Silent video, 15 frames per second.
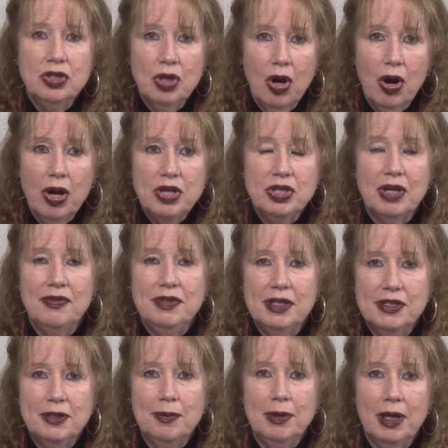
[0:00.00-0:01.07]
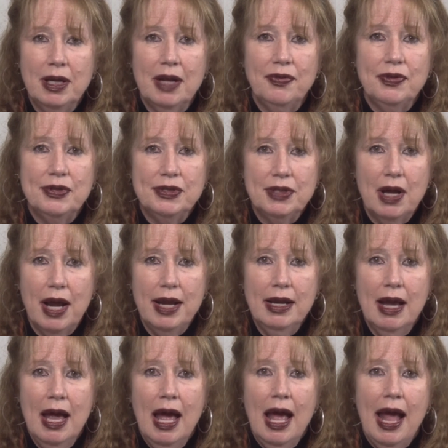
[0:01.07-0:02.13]
charge of discipline at the site,
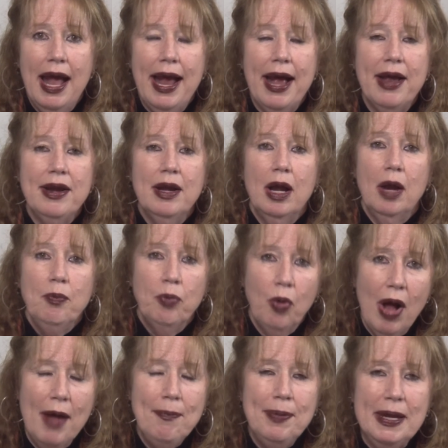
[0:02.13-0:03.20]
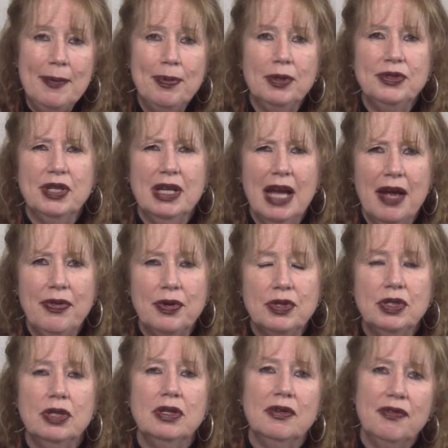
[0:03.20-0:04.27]
and brought people together
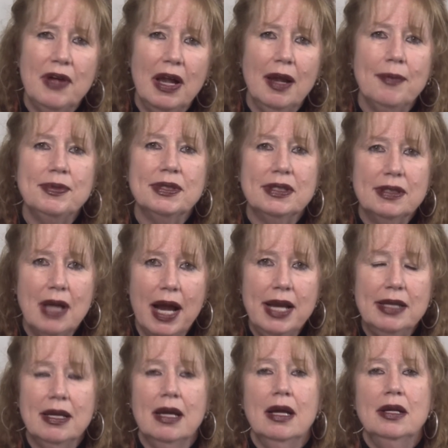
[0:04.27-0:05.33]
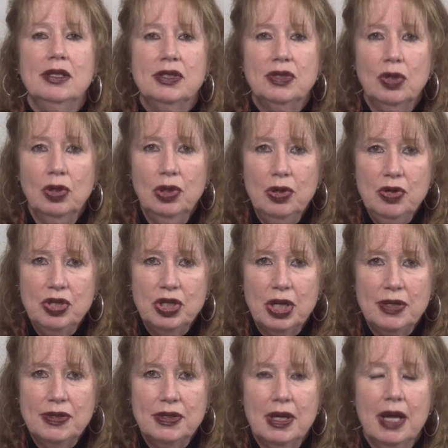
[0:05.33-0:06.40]
to develop site
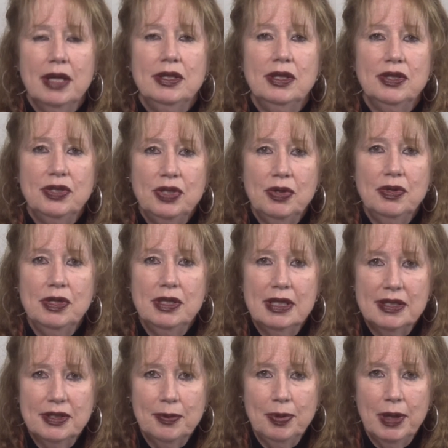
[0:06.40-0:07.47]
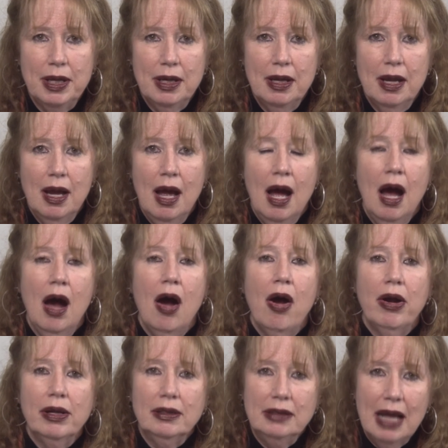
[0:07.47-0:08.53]
solutions to student discipline.
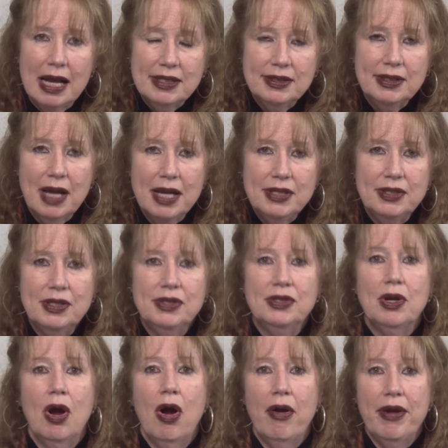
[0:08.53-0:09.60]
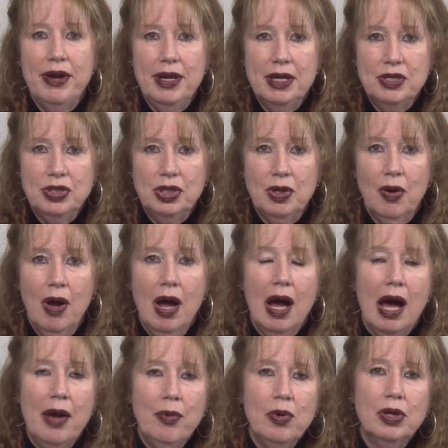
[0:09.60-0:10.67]
Our class sizes are an issue.
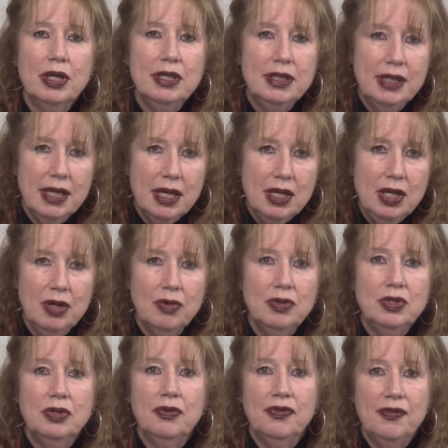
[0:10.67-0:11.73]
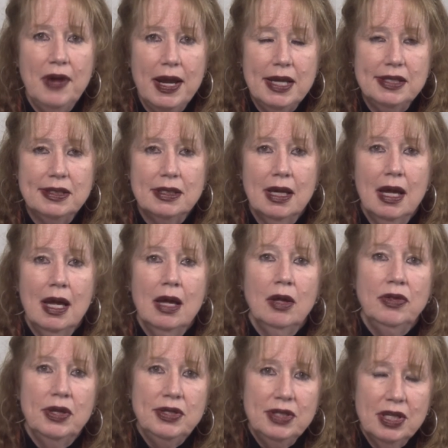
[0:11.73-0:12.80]
I will continue to face
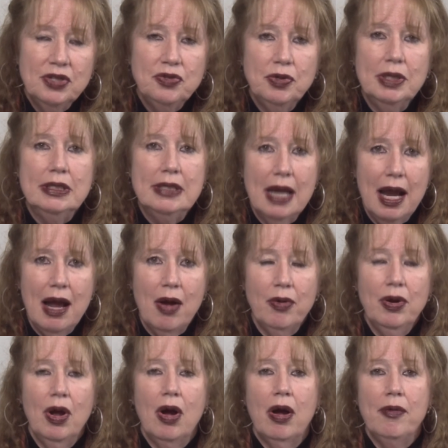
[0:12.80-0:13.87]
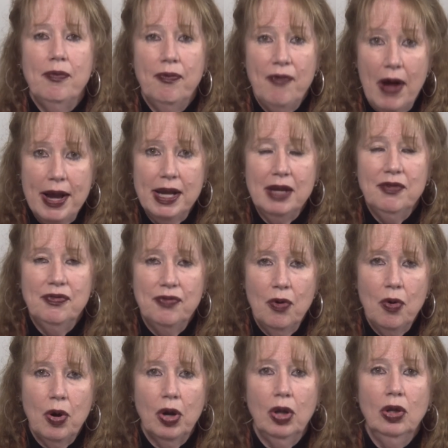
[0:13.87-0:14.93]
the district down on fighting
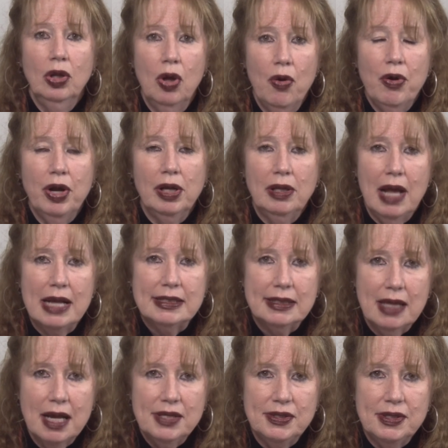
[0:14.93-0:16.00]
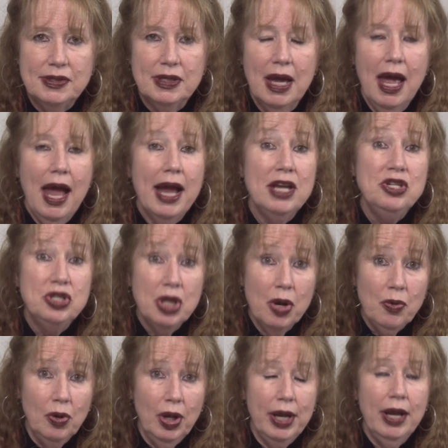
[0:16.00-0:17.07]
for lower class sizes and
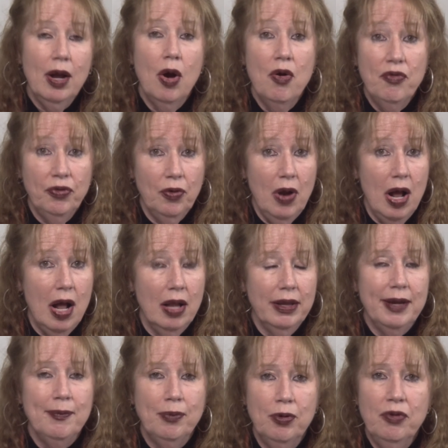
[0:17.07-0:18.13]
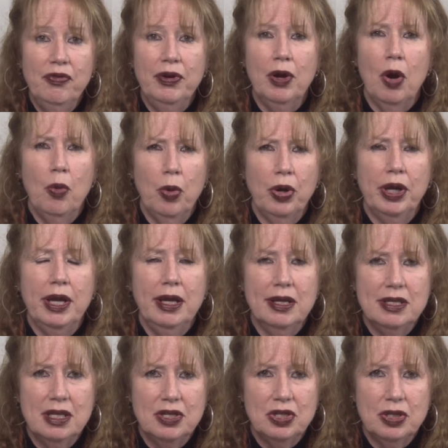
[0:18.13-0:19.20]
generally, overall, improving our working
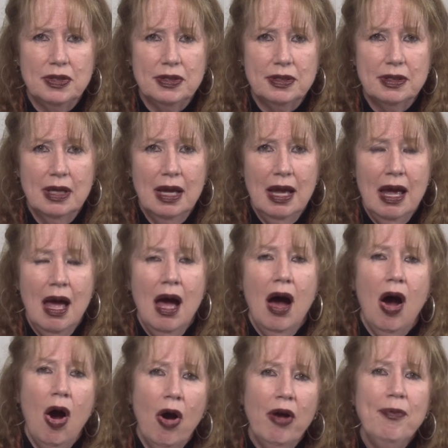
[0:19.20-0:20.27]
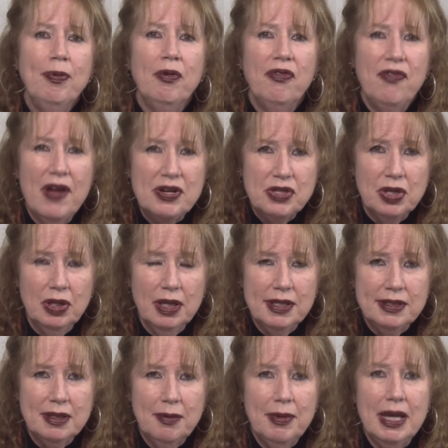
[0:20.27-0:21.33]
conditions. Our
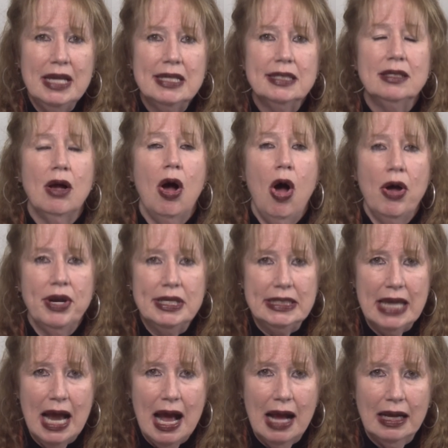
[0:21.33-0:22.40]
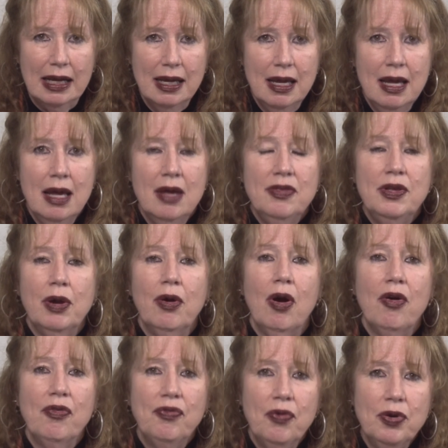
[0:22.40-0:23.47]
professionalism is on attack. There
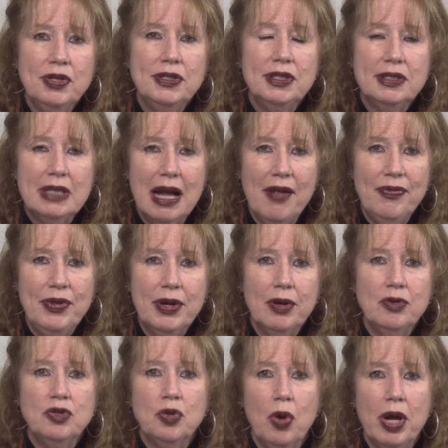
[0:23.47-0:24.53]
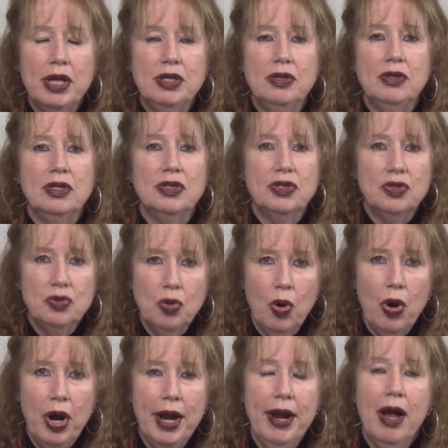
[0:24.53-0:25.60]
are forces out there trying to
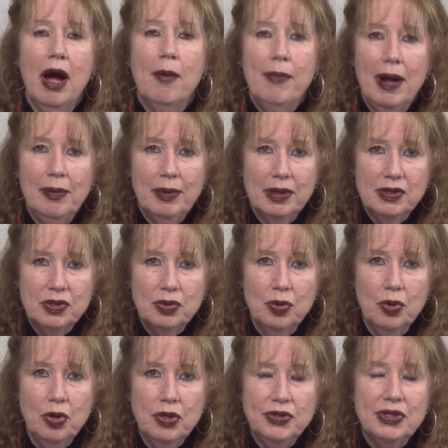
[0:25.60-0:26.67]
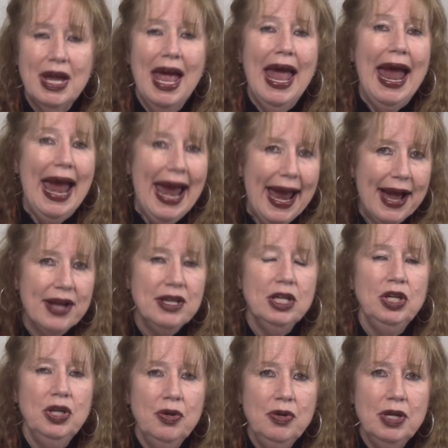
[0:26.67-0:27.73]
destroy public schools
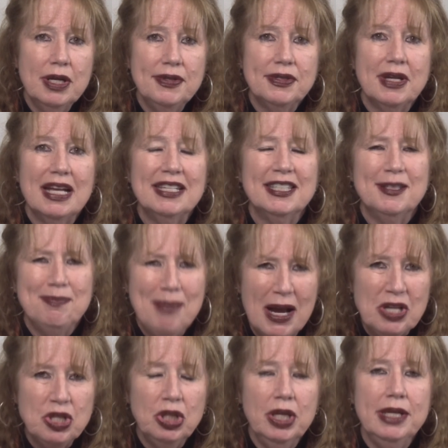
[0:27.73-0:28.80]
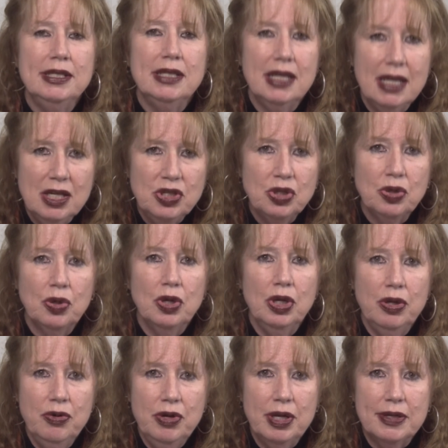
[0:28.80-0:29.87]
and unions, especially teacher
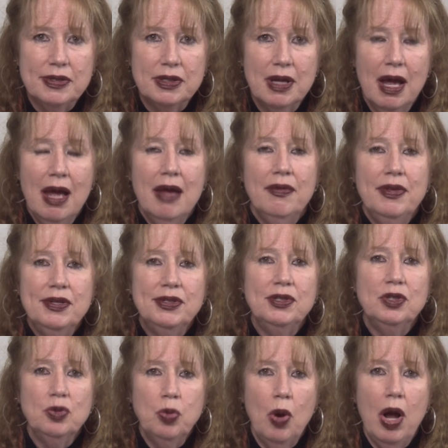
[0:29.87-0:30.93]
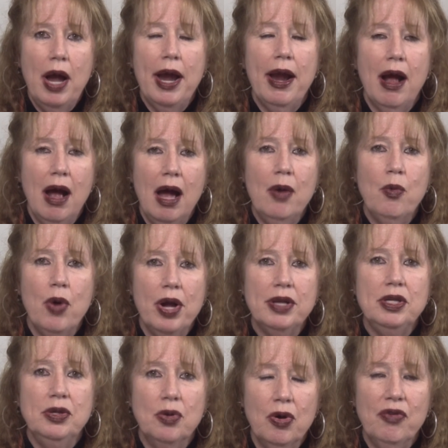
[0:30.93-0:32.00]
unions. This is why I
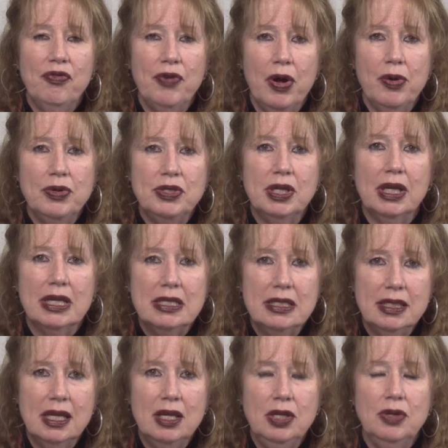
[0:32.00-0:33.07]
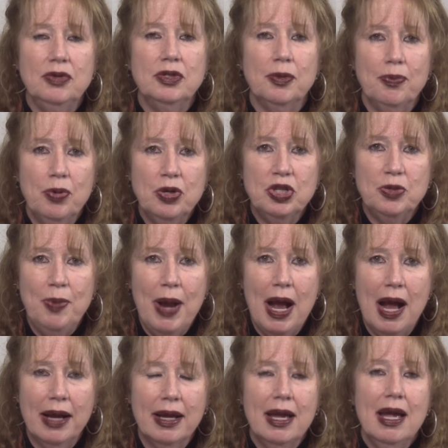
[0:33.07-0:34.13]
want your vote to continue to push
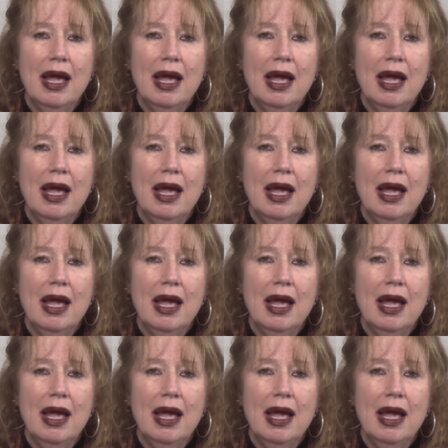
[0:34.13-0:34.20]
back